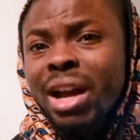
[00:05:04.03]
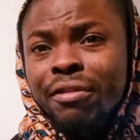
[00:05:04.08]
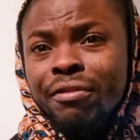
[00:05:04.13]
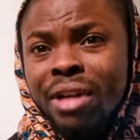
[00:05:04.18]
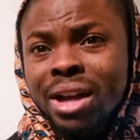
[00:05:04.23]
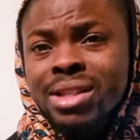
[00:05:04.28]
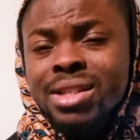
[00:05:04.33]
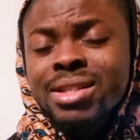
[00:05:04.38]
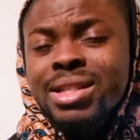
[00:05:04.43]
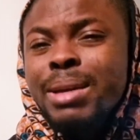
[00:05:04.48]

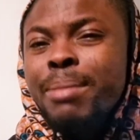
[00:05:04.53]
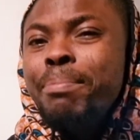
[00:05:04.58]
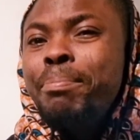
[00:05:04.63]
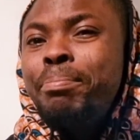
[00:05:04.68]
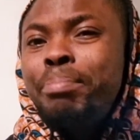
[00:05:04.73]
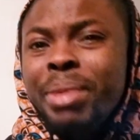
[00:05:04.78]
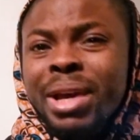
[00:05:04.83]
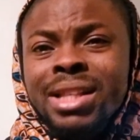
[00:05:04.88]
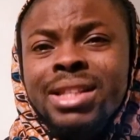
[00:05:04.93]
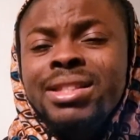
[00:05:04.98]
diversity,
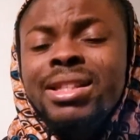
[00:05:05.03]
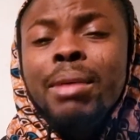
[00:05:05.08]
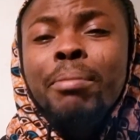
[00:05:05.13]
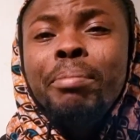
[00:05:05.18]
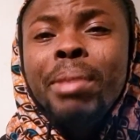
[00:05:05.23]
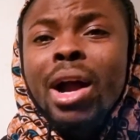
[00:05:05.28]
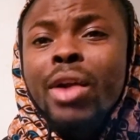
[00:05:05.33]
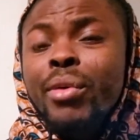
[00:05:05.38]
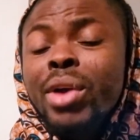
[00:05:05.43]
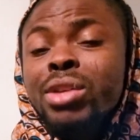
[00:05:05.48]
beat the
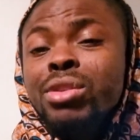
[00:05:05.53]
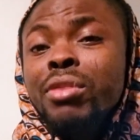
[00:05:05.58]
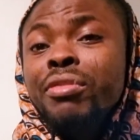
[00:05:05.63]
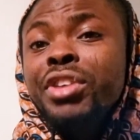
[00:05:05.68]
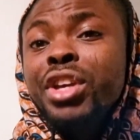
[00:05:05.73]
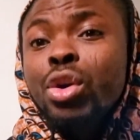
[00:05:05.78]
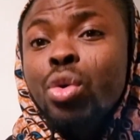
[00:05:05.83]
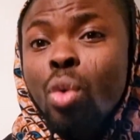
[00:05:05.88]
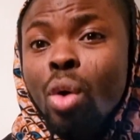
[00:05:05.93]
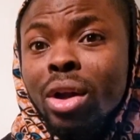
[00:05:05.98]
barriers
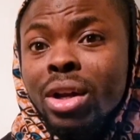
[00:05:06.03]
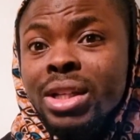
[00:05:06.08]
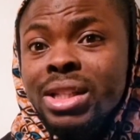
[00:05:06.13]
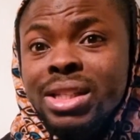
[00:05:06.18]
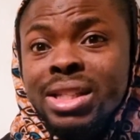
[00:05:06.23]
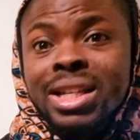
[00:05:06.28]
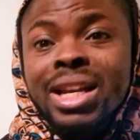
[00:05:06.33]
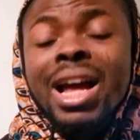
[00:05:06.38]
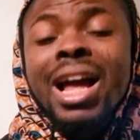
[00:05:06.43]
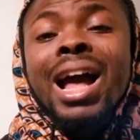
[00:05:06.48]
of
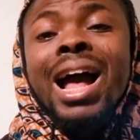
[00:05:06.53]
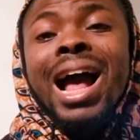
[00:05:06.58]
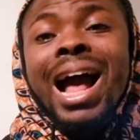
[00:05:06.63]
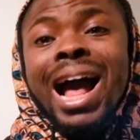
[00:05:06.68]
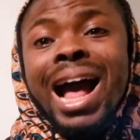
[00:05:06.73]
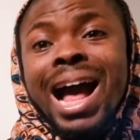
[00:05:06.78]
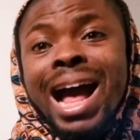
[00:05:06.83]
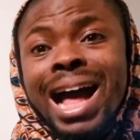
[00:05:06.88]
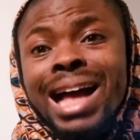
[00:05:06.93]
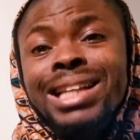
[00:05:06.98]
equality
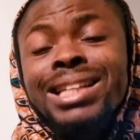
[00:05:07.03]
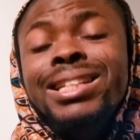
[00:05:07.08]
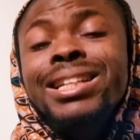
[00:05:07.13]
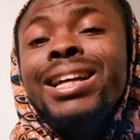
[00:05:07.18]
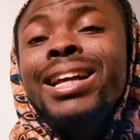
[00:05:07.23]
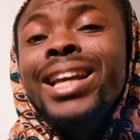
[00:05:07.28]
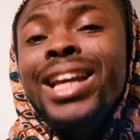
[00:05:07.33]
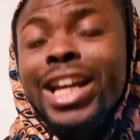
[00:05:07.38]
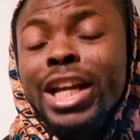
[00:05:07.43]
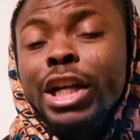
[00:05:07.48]
and
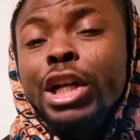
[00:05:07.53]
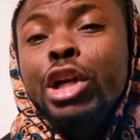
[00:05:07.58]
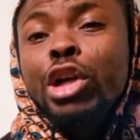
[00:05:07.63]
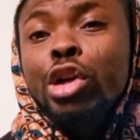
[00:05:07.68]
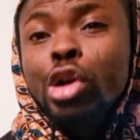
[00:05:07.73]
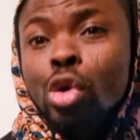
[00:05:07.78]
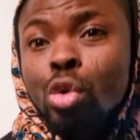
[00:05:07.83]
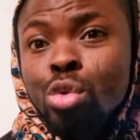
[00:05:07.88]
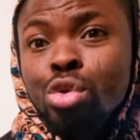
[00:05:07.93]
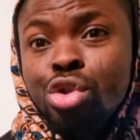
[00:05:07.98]

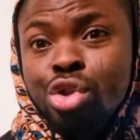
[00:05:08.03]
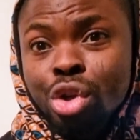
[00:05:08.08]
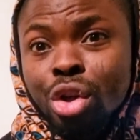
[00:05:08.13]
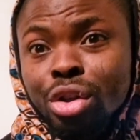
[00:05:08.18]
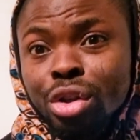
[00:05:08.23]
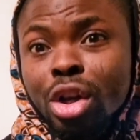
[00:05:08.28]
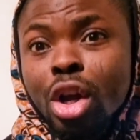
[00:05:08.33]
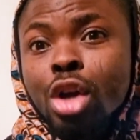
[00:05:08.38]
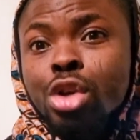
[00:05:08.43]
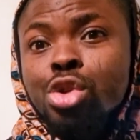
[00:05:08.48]

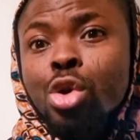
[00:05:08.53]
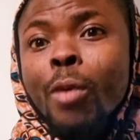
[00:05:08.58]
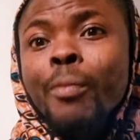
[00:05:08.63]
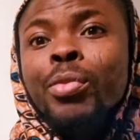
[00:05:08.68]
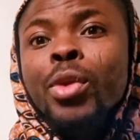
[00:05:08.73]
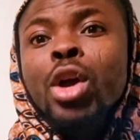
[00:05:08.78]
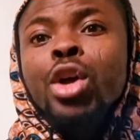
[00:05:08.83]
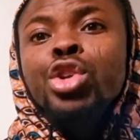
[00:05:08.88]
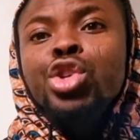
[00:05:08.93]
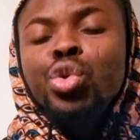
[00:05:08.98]
inclusion.
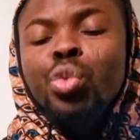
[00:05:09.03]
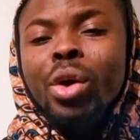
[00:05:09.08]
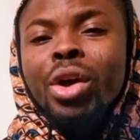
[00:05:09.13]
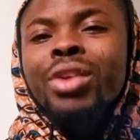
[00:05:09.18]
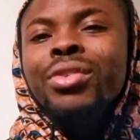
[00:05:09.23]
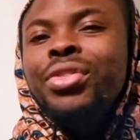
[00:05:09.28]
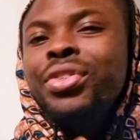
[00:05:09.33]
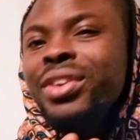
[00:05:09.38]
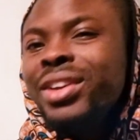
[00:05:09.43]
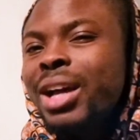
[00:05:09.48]
So you
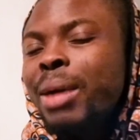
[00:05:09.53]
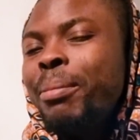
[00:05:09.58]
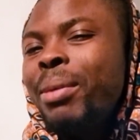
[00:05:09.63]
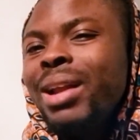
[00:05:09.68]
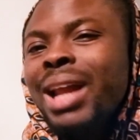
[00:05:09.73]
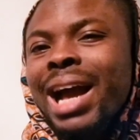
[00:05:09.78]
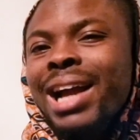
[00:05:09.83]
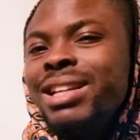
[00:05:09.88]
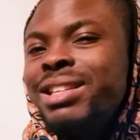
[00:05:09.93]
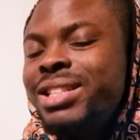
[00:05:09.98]
want to think
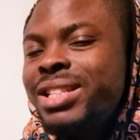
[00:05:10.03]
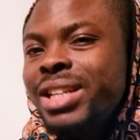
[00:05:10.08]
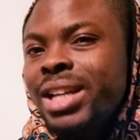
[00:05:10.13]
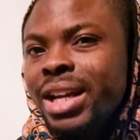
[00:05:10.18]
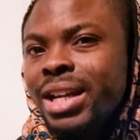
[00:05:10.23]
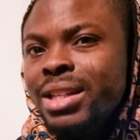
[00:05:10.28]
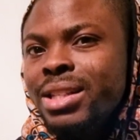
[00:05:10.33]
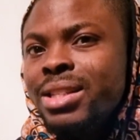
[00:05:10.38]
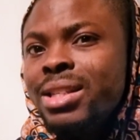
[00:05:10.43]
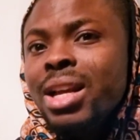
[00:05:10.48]
about
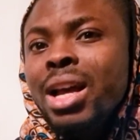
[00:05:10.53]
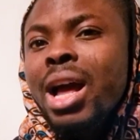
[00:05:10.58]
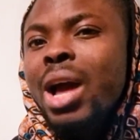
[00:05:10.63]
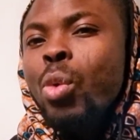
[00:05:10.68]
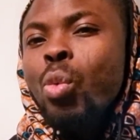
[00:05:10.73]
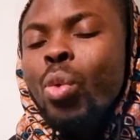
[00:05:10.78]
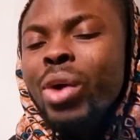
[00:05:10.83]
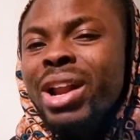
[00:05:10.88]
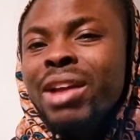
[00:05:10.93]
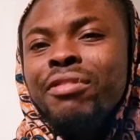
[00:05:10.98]
ideas.
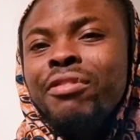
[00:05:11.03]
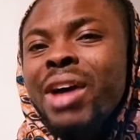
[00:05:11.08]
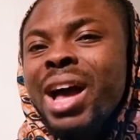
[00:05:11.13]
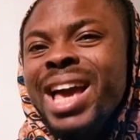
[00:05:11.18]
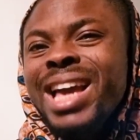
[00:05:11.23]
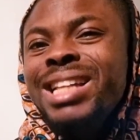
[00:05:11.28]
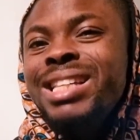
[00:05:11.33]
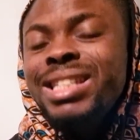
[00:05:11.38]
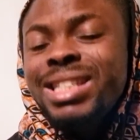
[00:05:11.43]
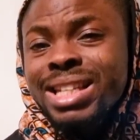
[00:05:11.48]
Whatever
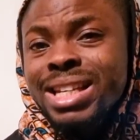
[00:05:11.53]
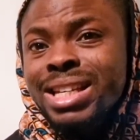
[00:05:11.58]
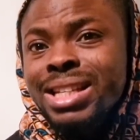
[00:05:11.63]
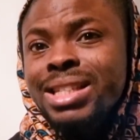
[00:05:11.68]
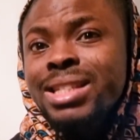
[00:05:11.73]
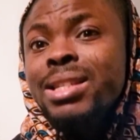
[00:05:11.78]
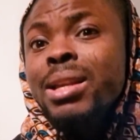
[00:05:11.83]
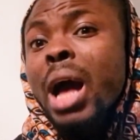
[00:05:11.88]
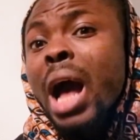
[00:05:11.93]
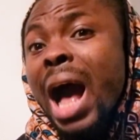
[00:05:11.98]
it
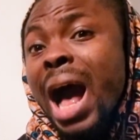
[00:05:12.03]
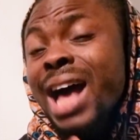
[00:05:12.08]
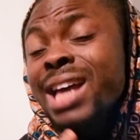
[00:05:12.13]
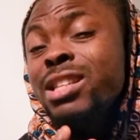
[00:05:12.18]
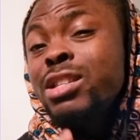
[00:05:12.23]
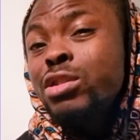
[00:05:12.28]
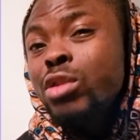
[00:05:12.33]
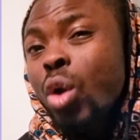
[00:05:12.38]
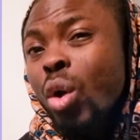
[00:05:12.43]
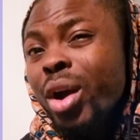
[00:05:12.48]
is,
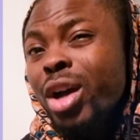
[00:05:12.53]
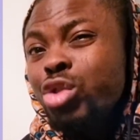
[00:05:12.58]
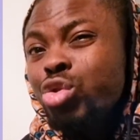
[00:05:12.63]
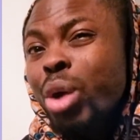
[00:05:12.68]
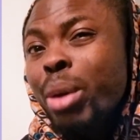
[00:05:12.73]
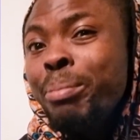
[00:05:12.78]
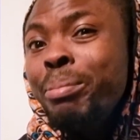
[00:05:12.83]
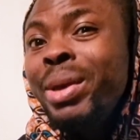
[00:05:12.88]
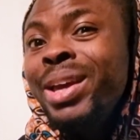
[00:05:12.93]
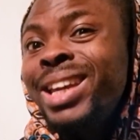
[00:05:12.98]
as long as
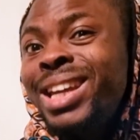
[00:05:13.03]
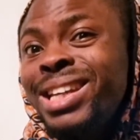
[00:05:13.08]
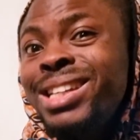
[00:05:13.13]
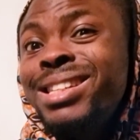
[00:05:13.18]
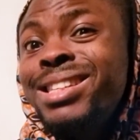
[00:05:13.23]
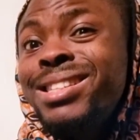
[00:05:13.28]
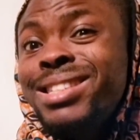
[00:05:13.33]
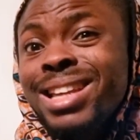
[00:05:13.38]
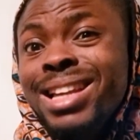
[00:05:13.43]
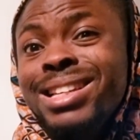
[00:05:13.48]
you are
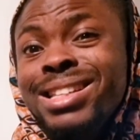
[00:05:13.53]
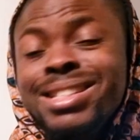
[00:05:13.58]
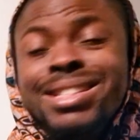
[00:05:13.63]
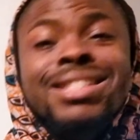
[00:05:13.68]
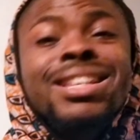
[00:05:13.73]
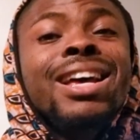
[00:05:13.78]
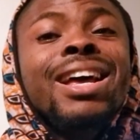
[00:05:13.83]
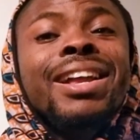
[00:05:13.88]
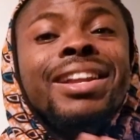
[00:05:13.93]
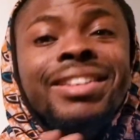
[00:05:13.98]
making
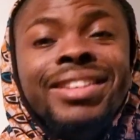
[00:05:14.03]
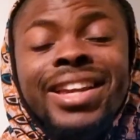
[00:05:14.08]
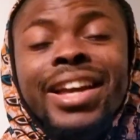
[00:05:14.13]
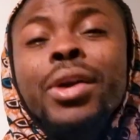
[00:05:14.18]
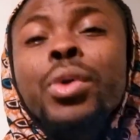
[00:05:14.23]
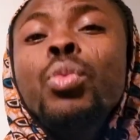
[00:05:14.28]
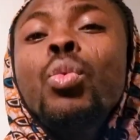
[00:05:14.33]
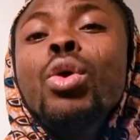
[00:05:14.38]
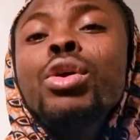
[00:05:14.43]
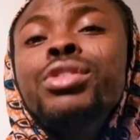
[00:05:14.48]
sense,
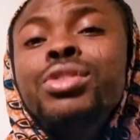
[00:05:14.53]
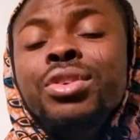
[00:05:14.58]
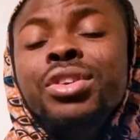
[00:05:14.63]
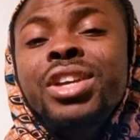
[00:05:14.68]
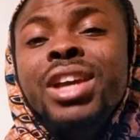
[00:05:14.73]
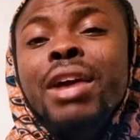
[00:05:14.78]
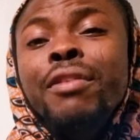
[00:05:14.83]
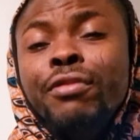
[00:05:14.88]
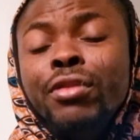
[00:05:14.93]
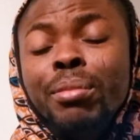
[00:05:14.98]
they want to
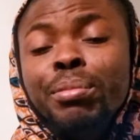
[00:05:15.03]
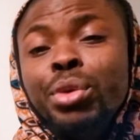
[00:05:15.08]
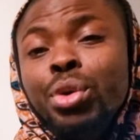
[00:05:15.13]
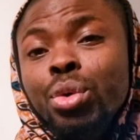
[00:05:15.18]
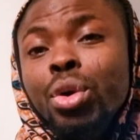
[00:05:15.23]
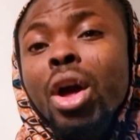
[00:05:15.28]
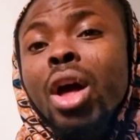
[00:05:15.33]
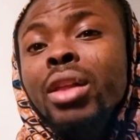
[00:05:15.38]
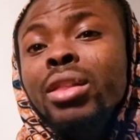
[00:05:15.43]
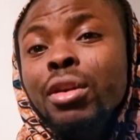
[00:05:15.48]
hear from
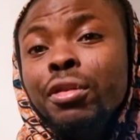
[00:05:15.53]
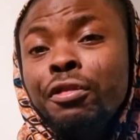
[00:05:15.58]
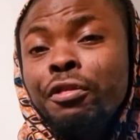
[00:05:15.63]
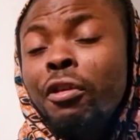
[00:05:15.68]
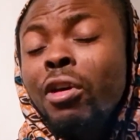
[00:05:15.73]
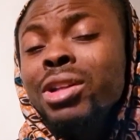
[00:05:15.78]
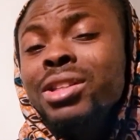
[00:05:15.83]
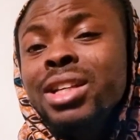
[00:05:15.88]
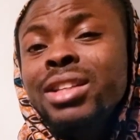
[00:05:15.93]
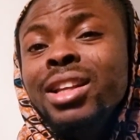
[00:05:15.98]
you. The
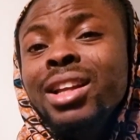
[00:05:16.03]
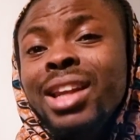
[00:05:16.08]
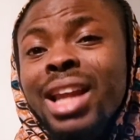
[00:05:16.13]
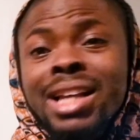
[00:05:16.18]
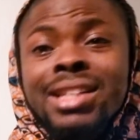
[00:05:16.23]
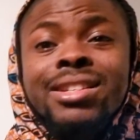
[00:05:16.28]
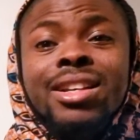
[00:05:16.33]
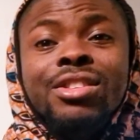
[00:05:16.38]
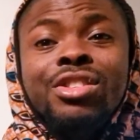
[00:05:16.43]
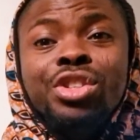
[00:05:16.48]
fourth and the
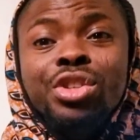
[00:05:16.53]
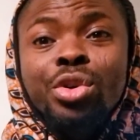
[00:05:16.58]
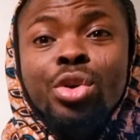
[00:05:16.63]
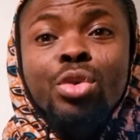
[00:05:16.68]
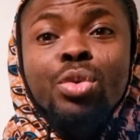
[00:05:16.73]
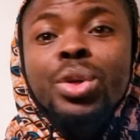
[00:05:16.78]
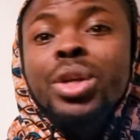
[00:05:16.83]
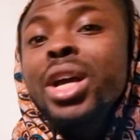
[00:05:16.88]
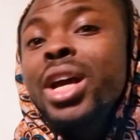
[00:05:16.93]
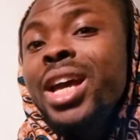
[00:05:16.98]
last
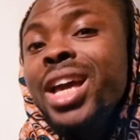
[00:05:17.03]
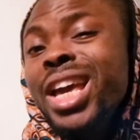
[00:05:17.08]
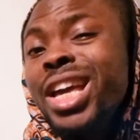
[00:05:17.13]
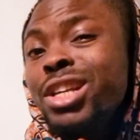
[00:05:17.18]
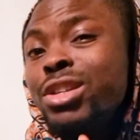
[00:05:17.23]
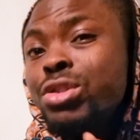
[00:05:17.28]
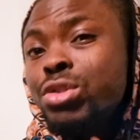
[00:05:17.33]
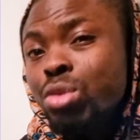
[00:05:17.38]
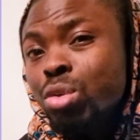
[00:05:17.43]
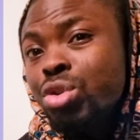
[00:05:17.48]
category
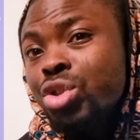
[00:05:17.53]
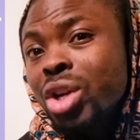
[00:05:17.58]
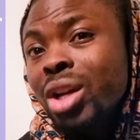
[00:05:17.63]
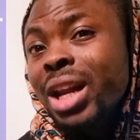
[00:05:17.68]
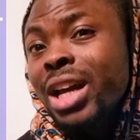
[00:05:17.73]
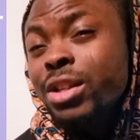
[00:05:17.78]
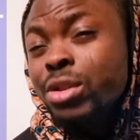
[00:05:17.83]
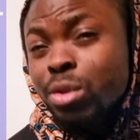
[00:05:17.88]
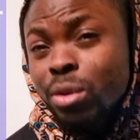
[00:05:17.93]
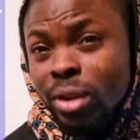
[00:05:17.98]
is
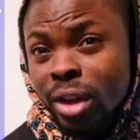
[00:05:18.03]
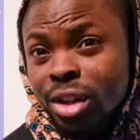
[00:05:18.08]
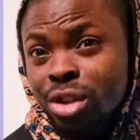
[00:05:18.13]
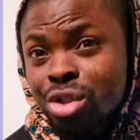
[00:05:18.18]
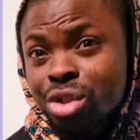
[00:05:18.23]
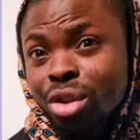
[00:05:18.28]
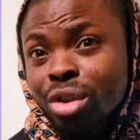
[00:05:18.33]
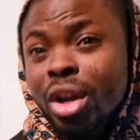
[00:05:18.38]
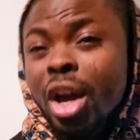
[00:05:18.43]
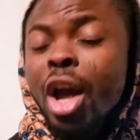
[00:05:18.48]
social
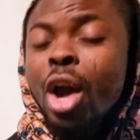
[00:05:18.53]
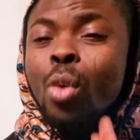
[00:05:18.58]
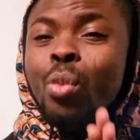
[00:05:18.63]
isolation.